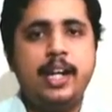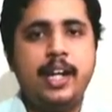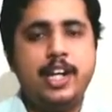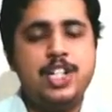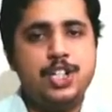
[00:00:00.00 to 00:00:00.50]

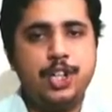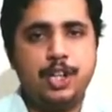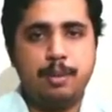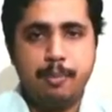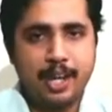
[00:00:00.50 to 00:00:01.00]
it should
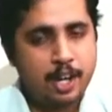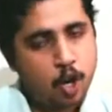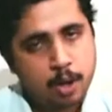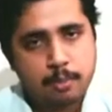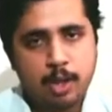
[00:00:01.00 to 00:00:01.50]
be a
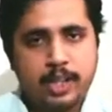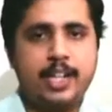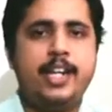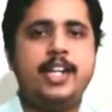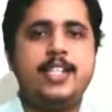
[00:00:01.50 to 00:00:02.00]

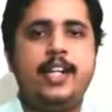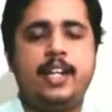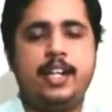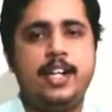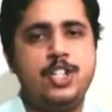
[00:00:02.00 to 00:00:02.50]
non-monetary asset,
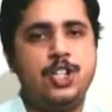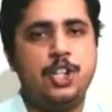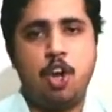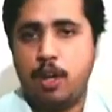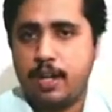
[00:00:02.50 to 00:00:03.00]
it should
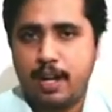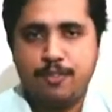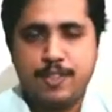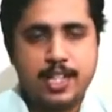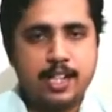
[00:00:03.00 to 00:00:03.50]
not have
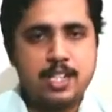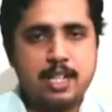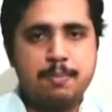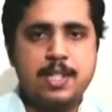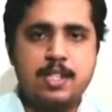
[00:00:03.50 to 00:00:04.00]
physical
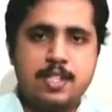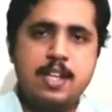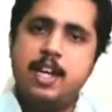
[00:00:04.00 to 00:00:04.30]
substance,